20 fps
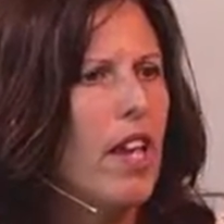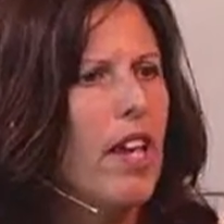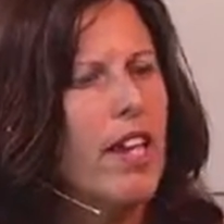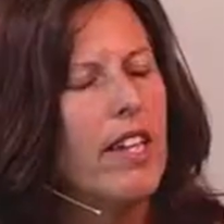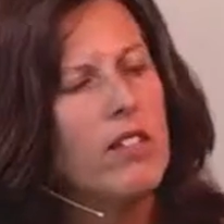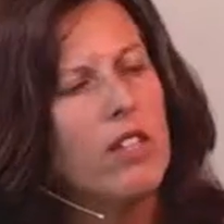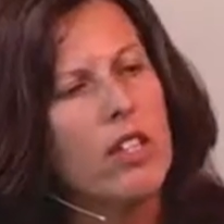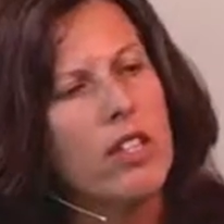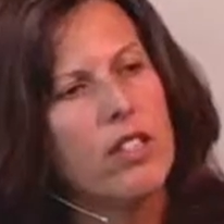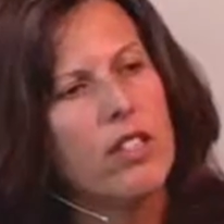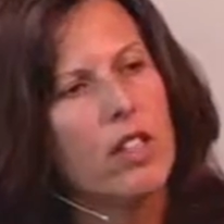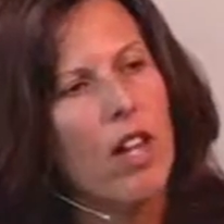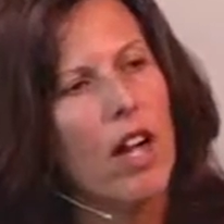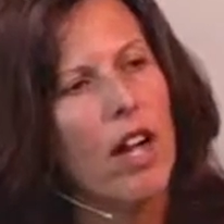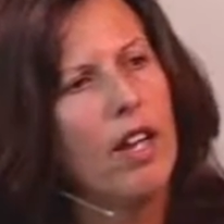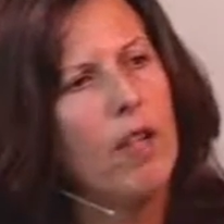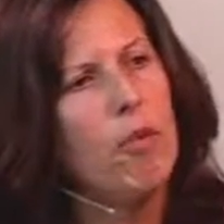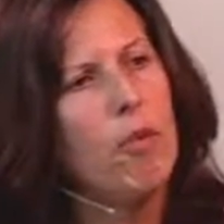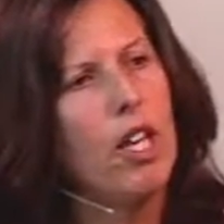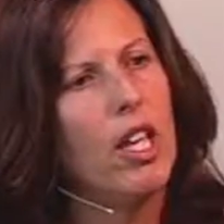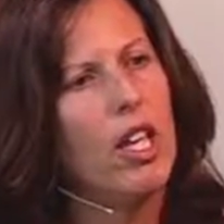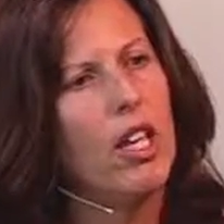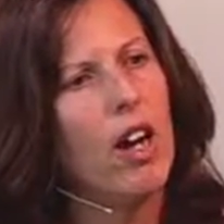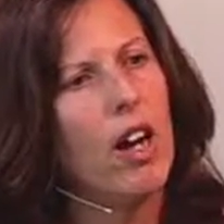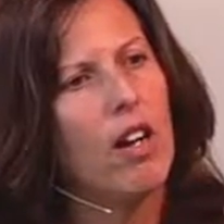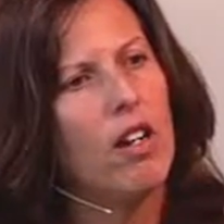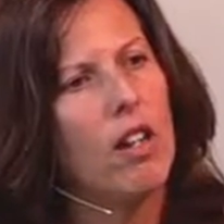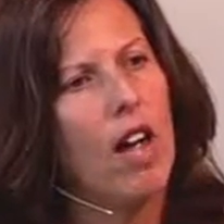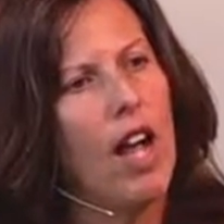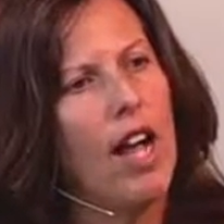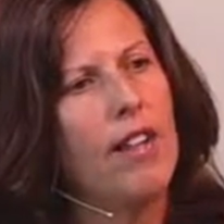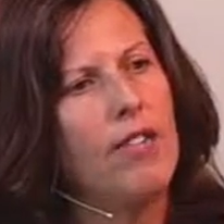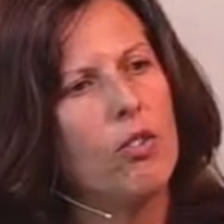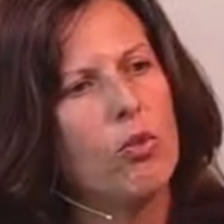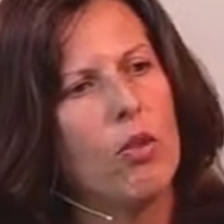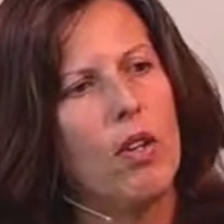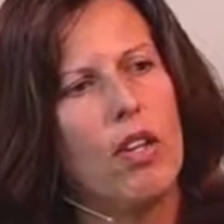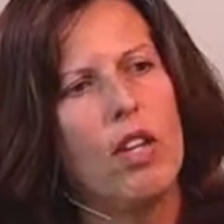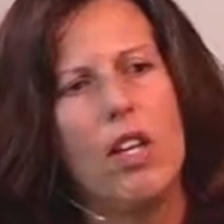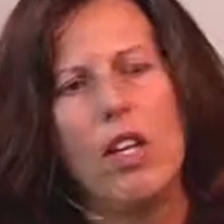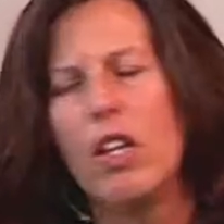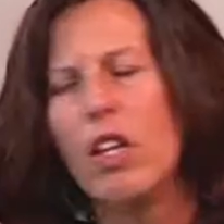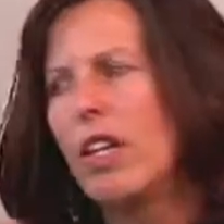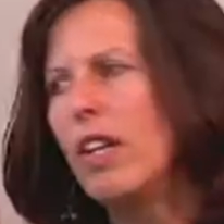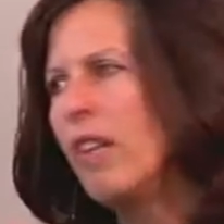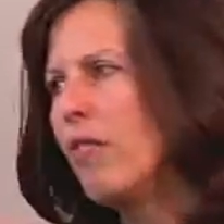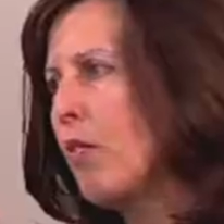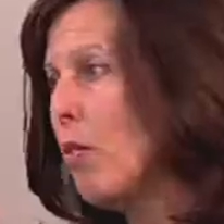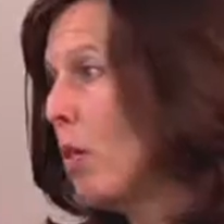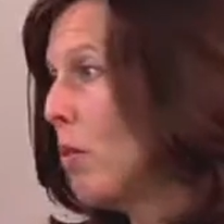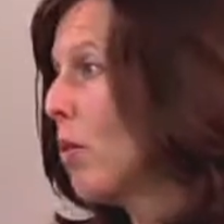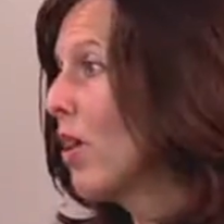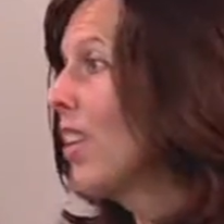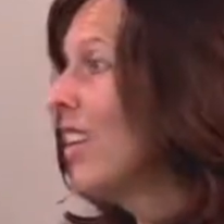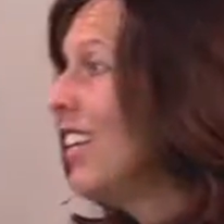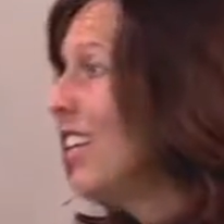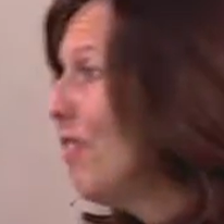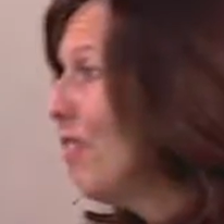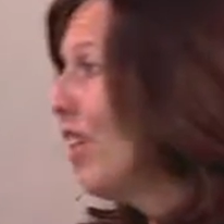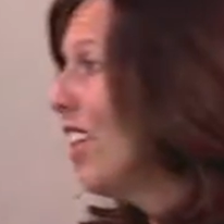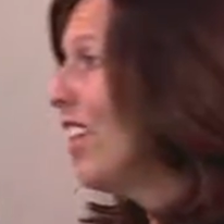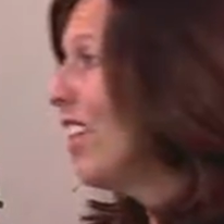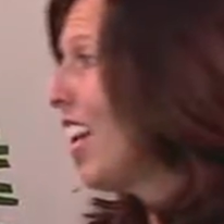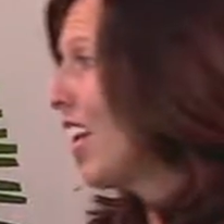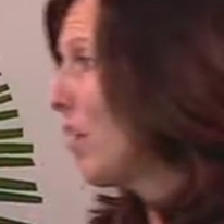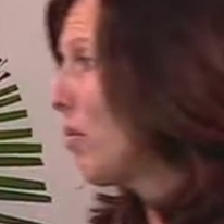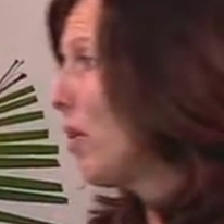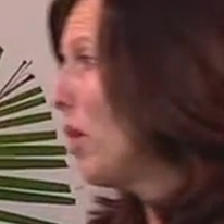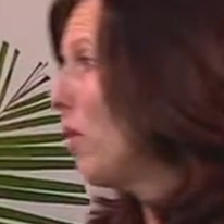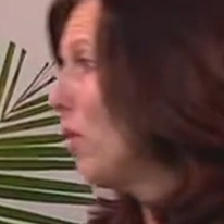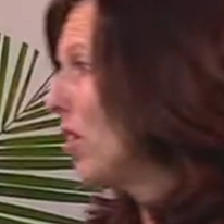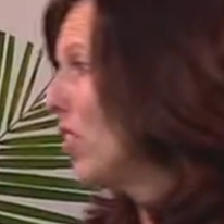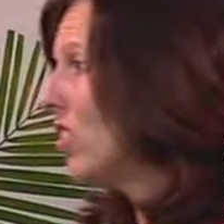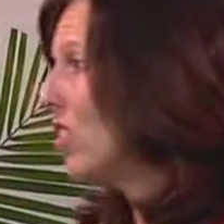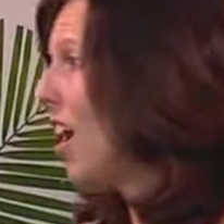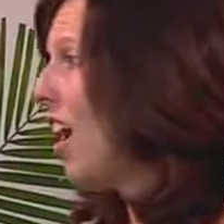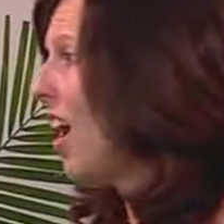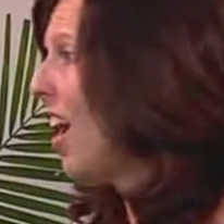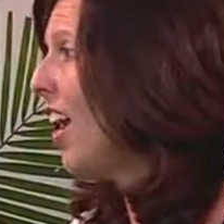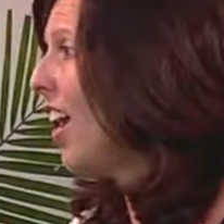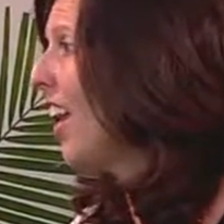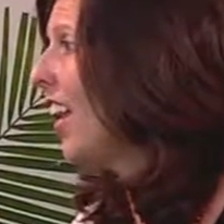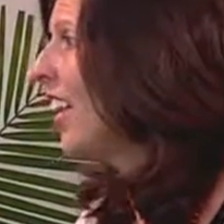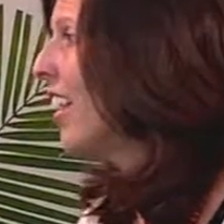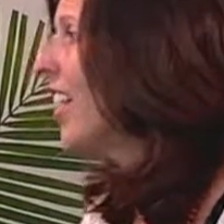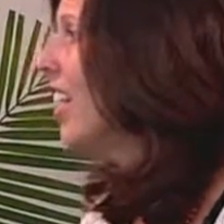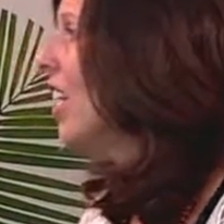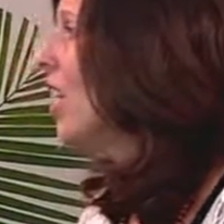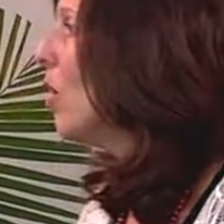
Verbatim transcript: It's that time in our lives when if we were living like we were dying,